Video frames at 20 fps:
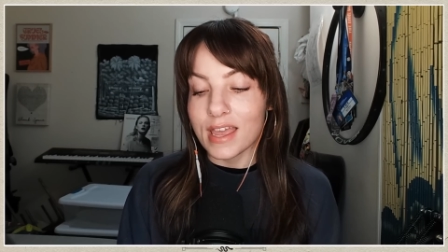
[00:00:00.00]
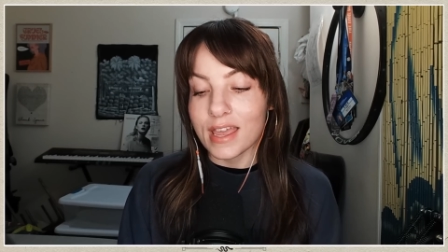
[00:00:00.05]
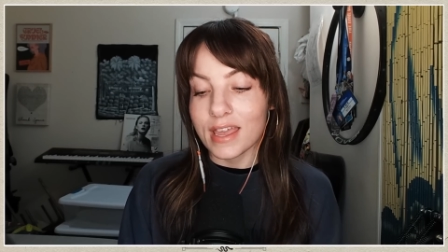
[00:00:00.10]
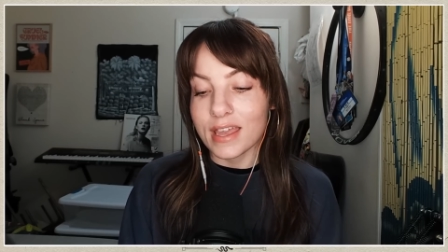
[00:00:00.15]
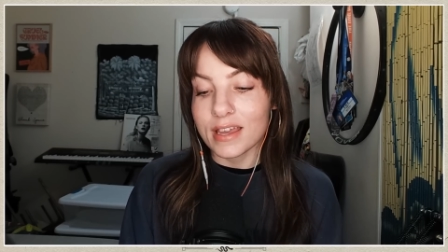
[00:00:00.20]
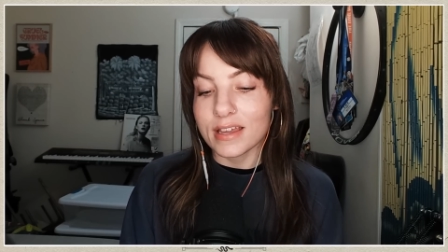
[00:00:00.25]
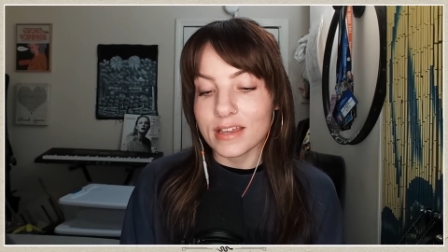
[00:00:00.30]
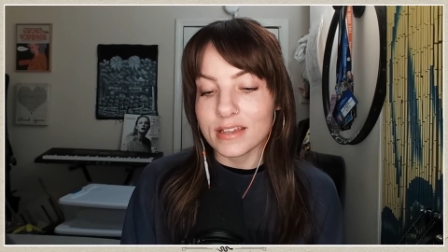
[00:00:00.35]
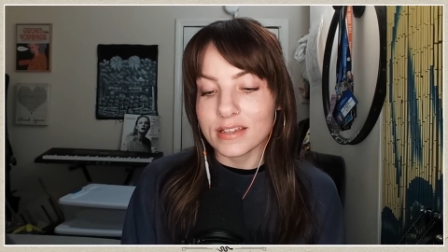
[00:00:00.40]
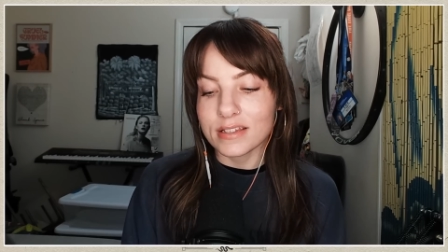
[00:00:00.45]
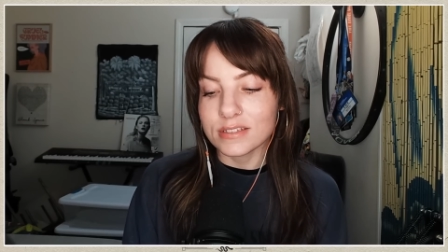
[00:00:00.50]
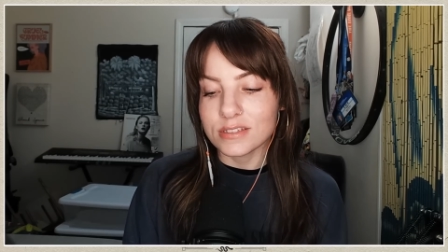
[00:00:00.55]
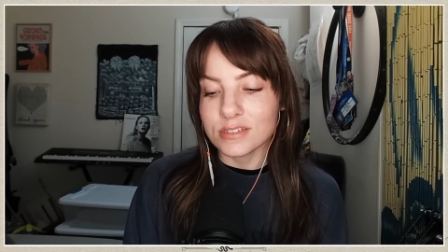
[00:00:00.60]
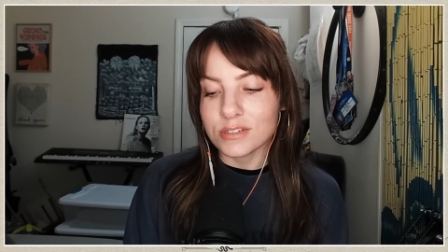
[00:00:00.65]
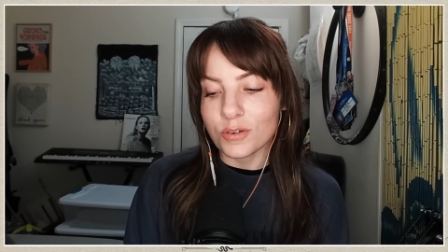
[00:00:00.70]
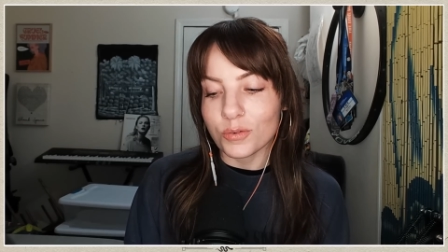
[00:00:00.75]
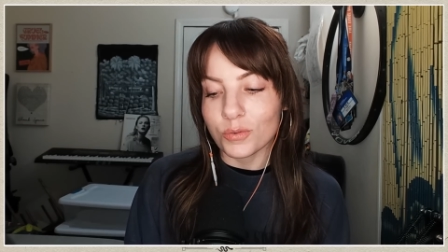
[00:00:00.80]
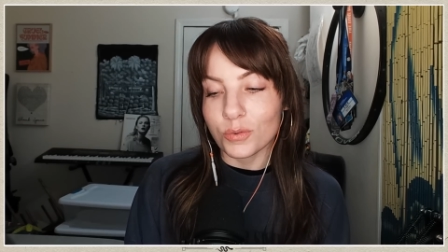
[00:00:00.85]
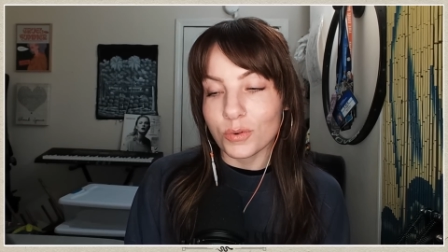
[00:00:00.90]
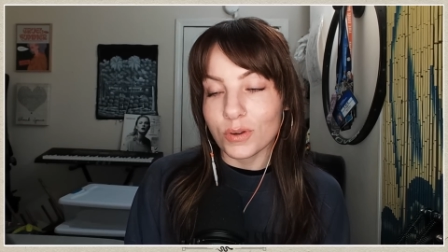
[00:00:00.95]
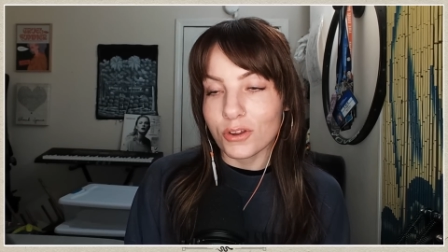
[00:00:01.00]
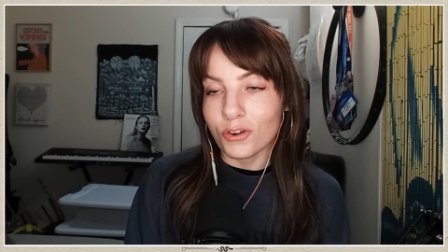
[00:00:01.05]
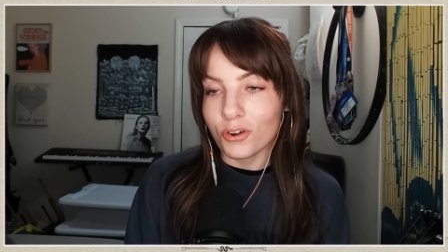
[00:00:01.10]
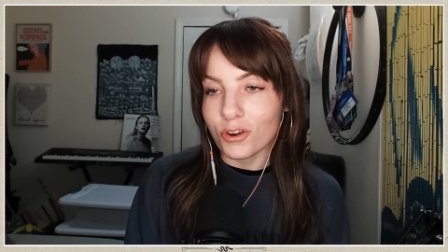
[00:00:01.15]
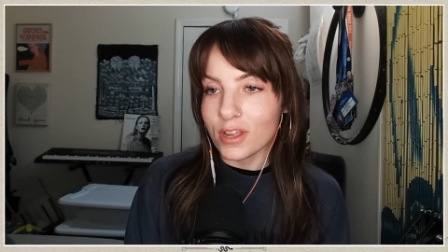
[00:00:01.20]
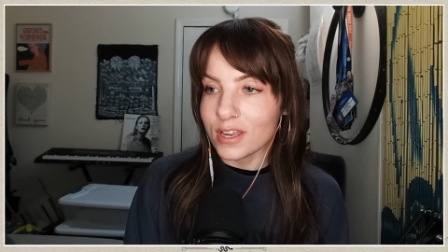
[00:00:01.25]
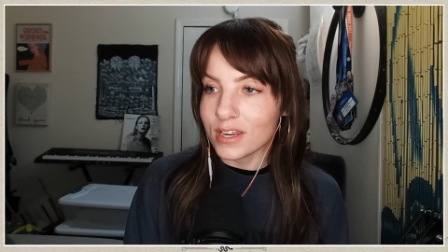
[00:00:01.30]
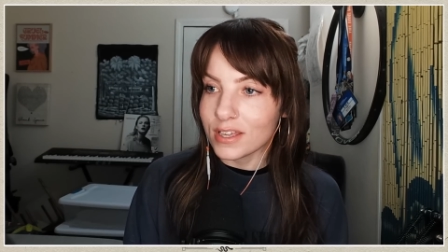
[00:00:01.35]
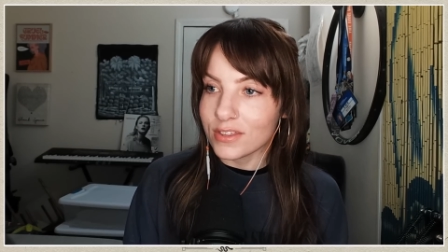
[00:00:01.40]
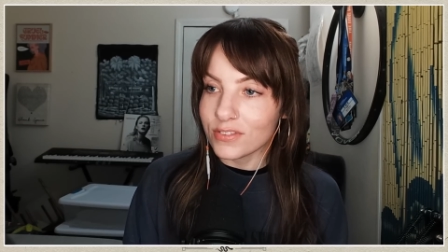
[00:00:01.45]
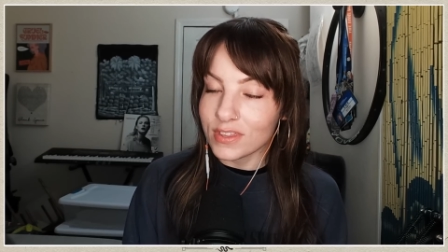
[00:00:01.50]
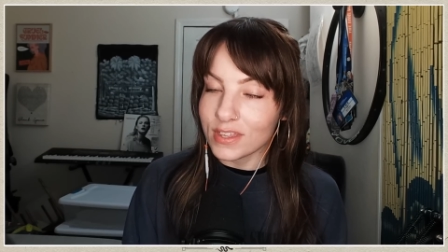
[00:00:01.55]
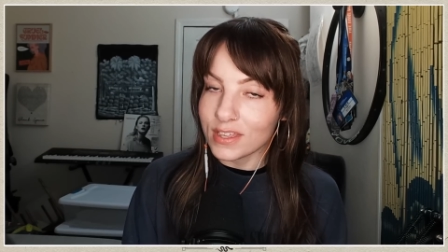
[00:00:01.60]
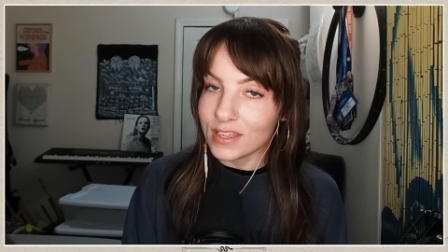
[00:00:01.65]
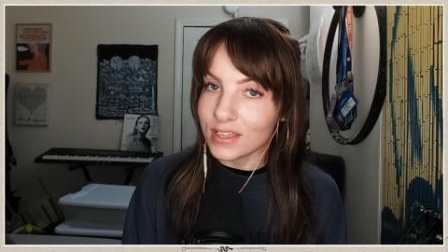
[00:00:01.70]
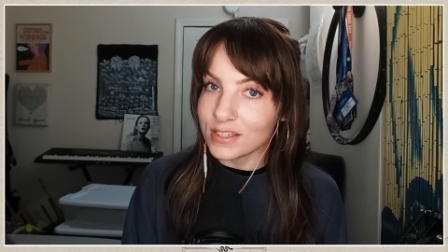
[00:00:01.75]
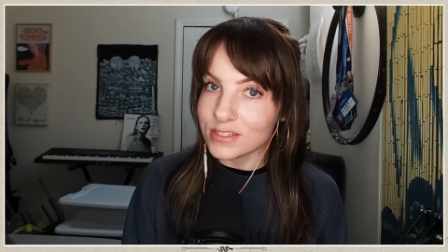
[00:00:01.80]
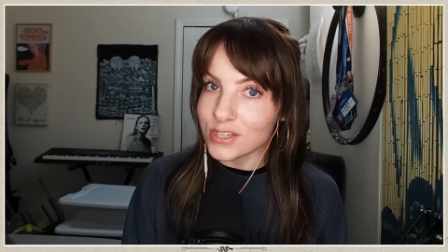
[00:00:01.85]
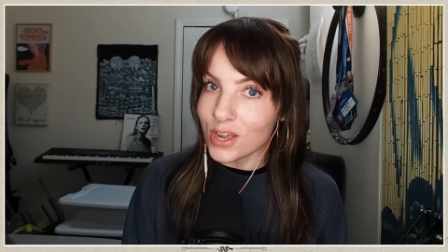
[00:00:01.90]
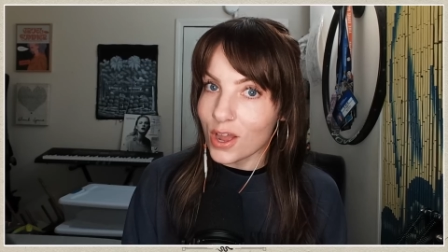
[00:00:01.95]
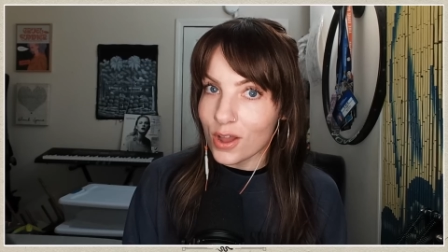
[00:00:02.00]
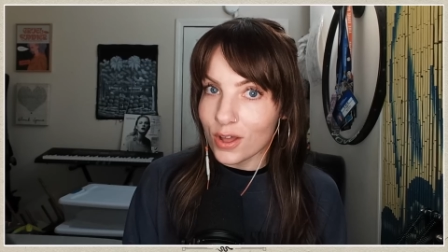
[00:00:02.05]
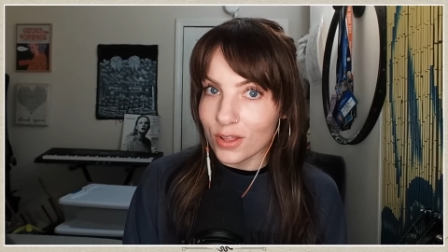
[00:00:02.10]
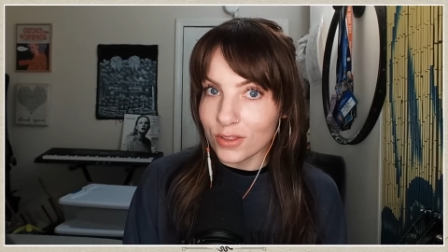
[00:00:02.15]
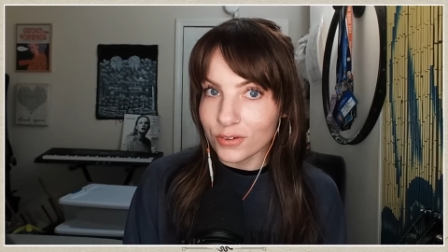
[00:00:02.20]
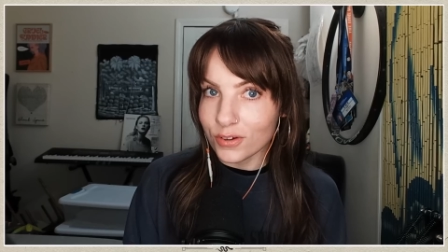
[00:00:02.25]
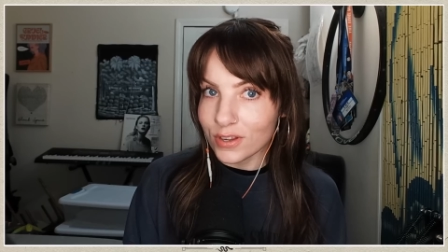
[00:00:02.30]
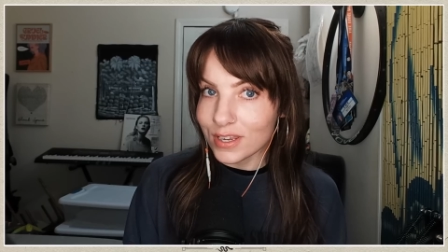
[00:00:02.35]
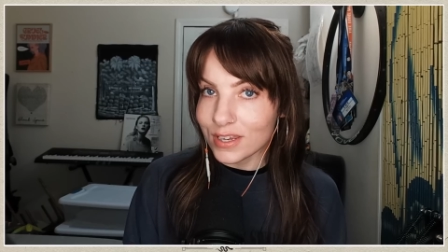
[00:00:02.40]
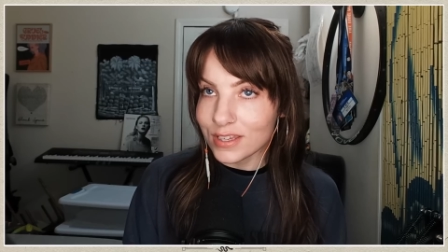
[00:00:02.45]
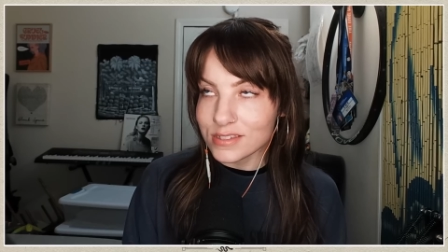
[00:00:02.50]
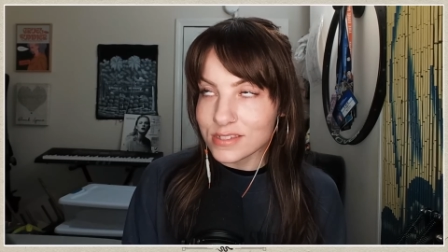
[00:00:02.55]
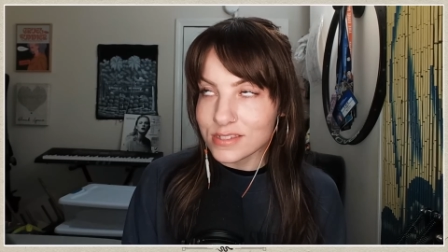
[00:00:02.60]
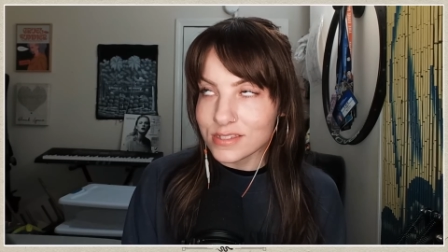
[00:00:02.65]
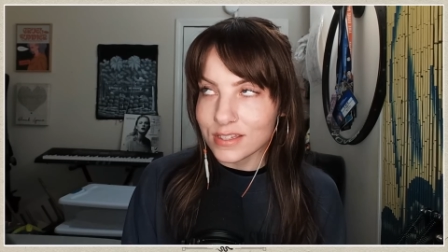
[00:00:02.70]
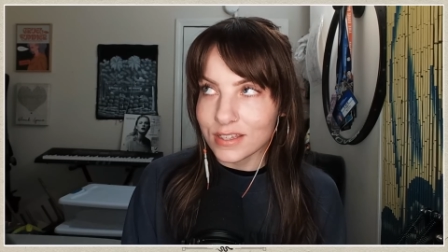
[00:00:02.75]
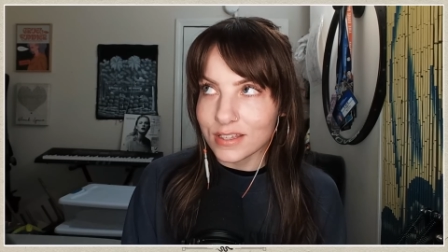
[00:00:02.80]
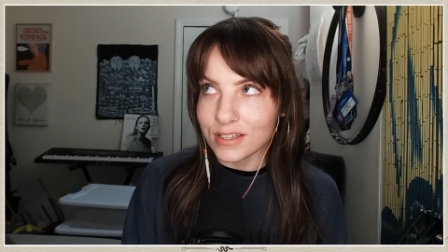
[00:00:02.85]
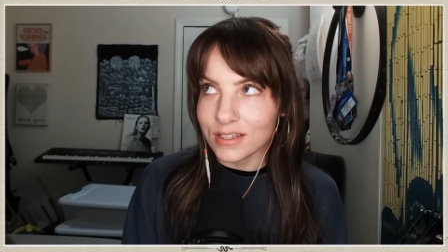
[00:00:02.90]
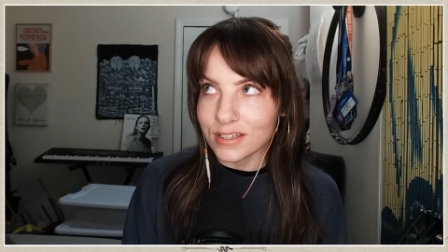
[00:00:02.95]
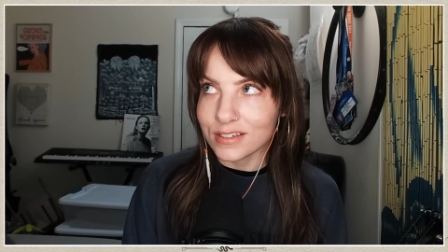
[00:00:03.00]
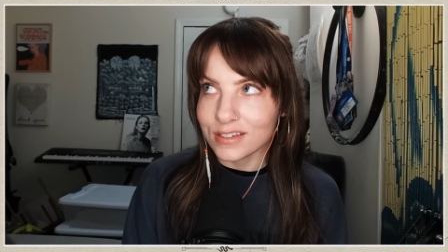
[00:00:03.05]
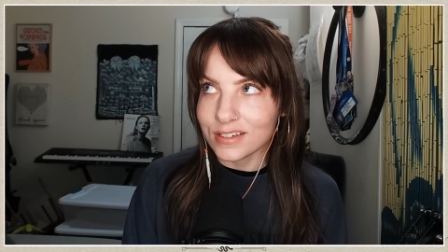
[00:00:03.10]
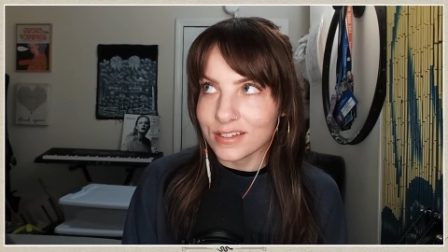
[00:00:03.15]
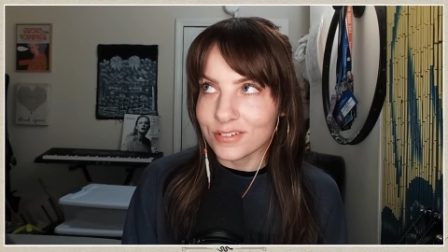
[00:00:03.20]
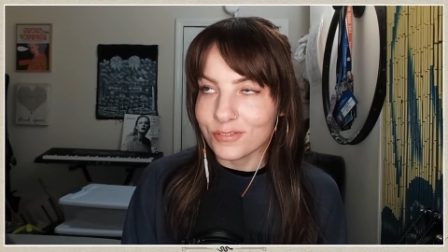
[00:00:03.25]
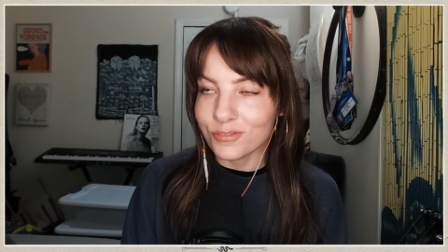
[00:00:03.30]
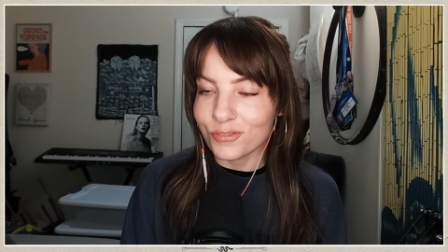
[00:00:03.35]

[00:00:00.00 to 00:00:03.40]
and recreating the Tolerated scene